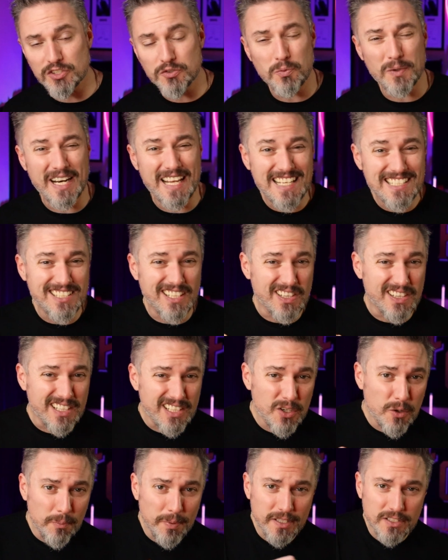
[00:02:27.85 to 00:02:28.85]
this one is a
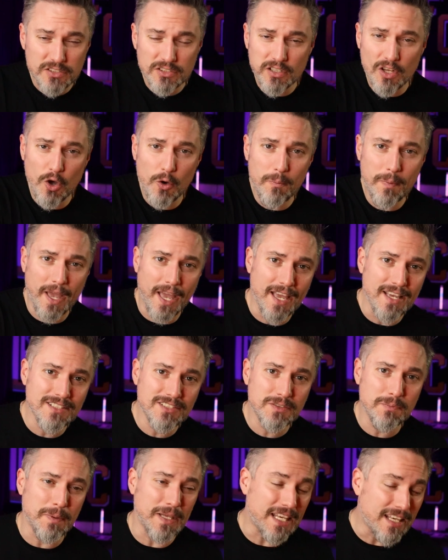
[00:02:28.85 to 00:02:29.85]
little bit
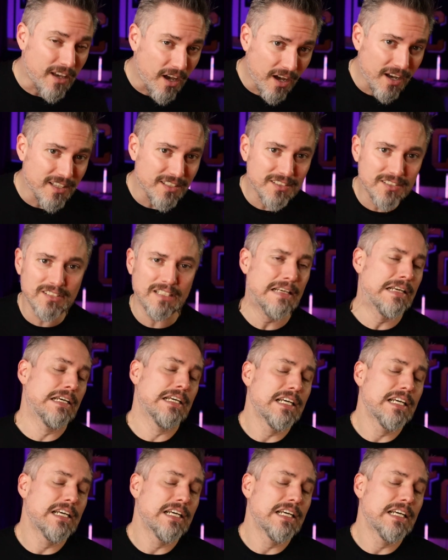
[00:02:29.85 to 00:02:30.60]
slow-paced because